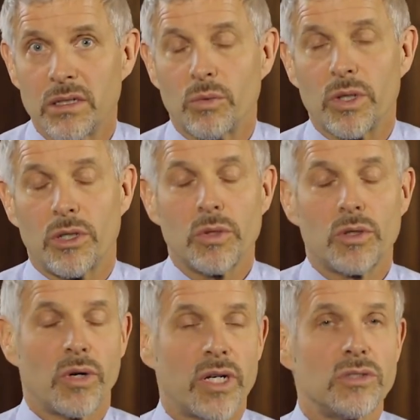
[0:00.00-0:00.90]
what you would
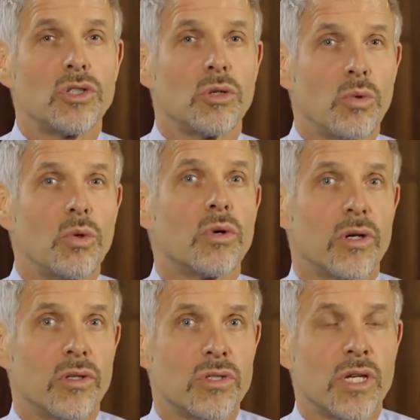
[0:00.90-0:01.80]
run
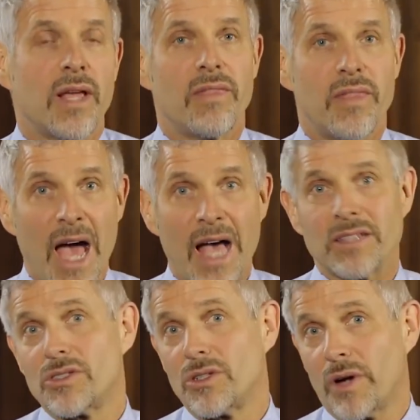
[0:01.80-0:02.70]
towards.
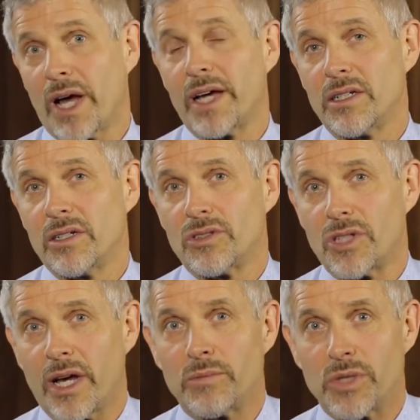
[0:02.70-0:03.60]
That's your ideal
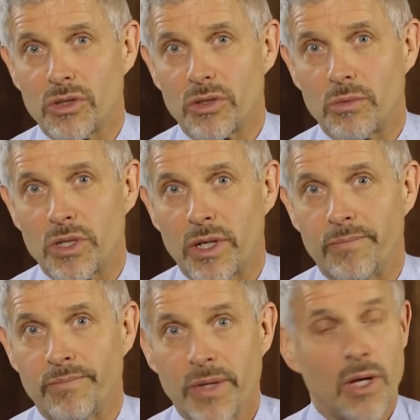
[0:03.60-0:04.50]
job
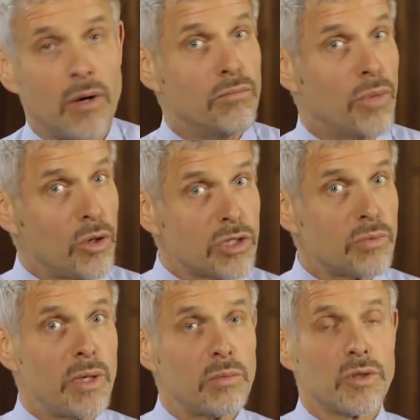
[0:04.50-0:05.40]
description.
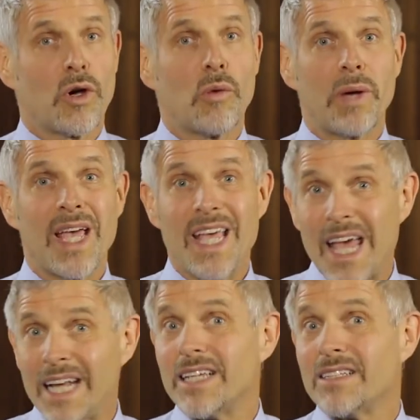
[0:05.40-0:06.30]
Most people don't pay
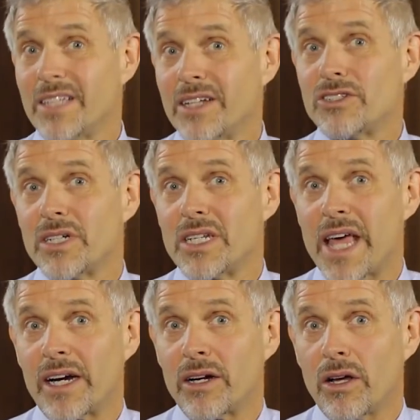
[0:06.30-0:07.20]
any attention to
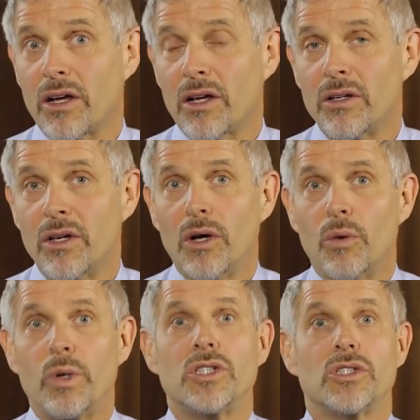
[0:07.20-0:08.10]
that at all.
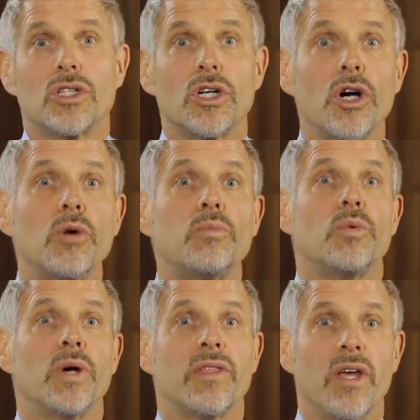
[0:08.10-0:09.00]
We just cope
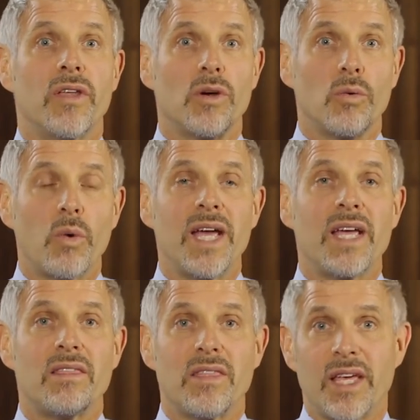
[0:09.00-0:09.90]
with the
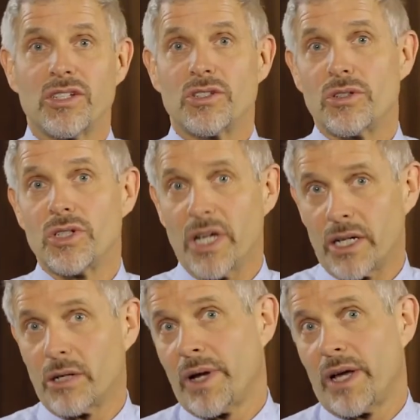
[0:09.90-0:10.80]
way things are
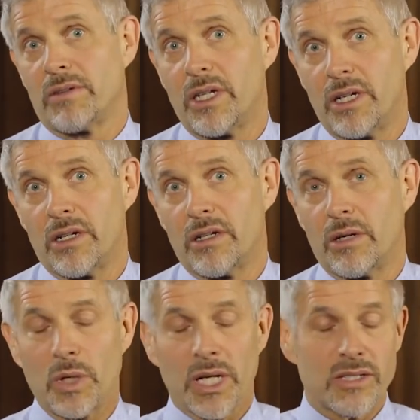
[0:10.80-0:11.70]
done around here,
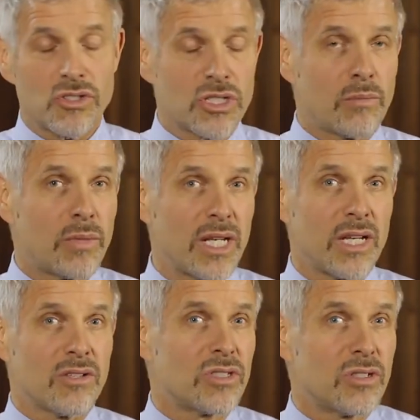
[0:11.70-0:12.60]
and we let somebody
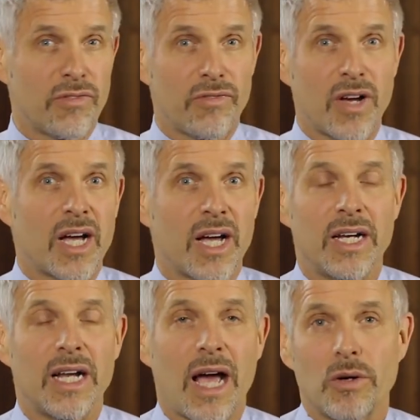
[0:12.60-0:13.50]
else
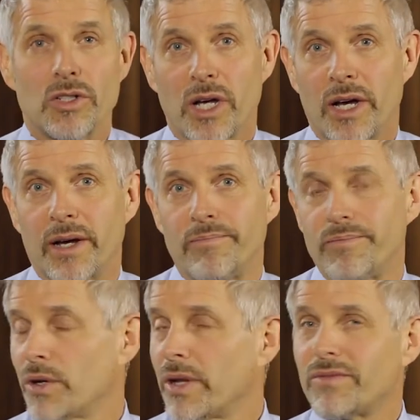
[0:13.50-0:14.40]
define our job.
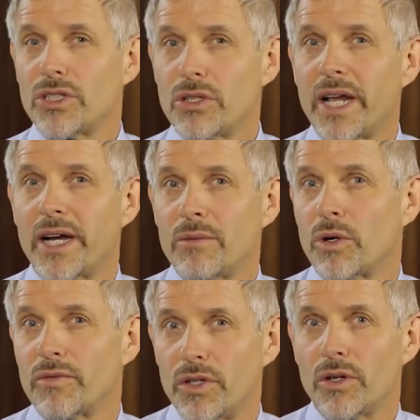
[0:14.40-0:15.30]
You don't have to do that
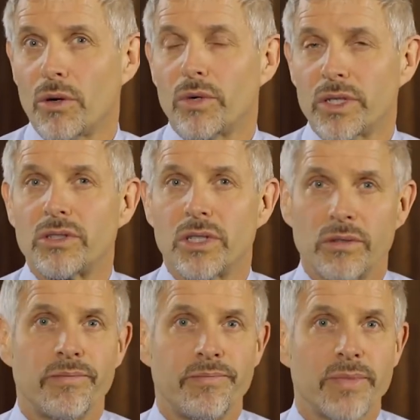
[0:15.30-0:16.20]
anymore if you don't want
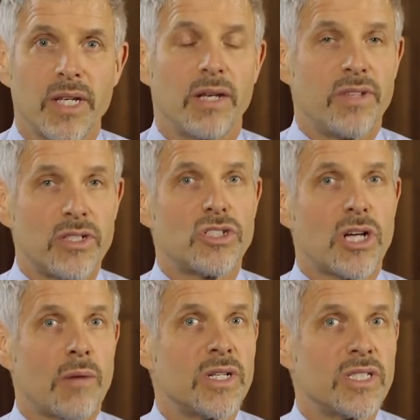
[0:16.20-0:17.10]
to. If this
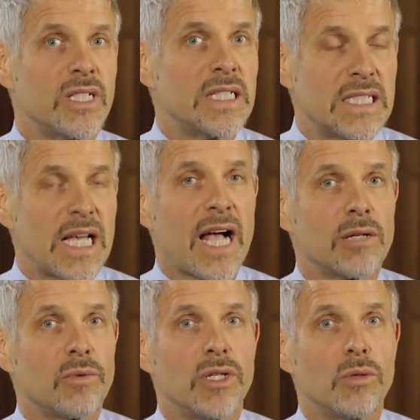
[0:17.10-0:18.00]
job isn't
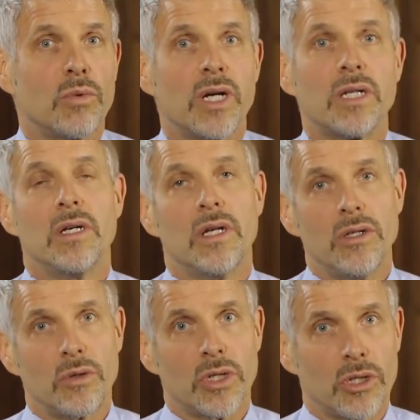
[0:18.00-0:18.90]
exactly what you want,
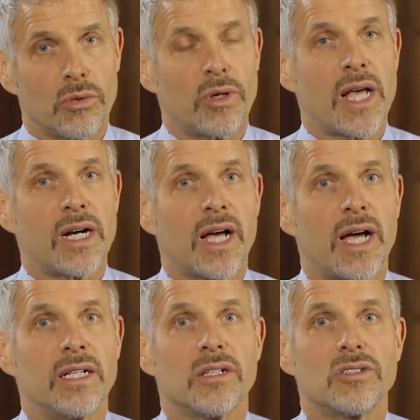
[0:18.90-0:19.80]
you can create an
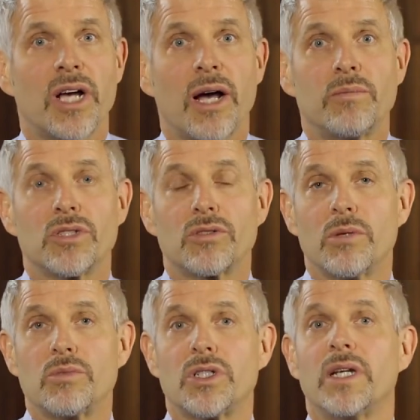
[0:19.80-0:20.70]
ideal job
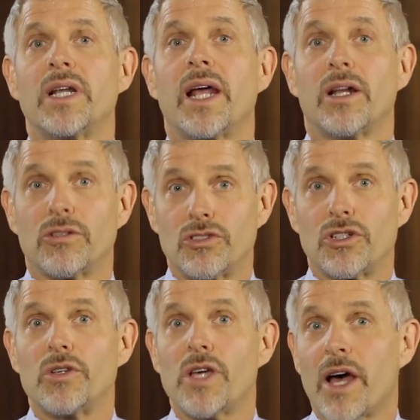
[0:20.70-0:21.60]
description, and I'll
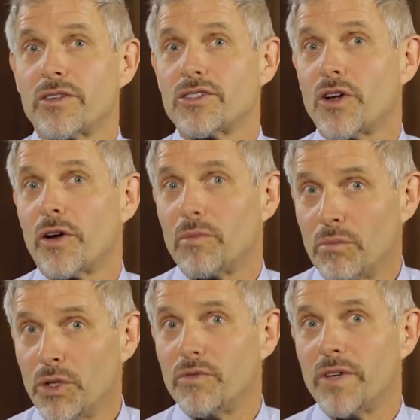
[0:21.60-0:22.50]
show you how to start
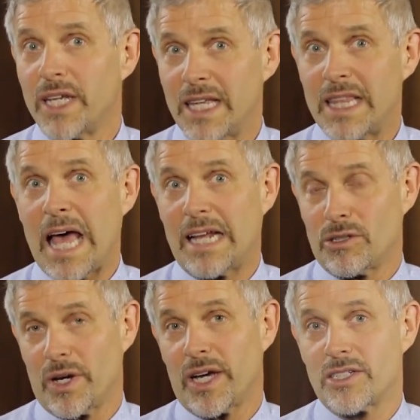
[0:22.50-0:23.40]
moving in that
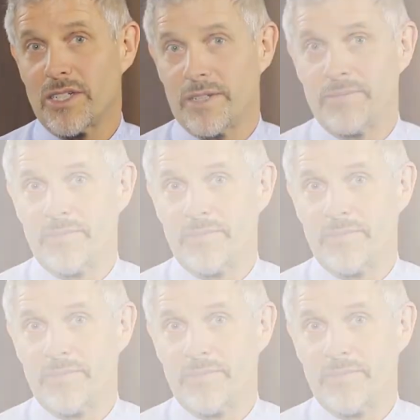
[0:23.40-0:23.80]
direction.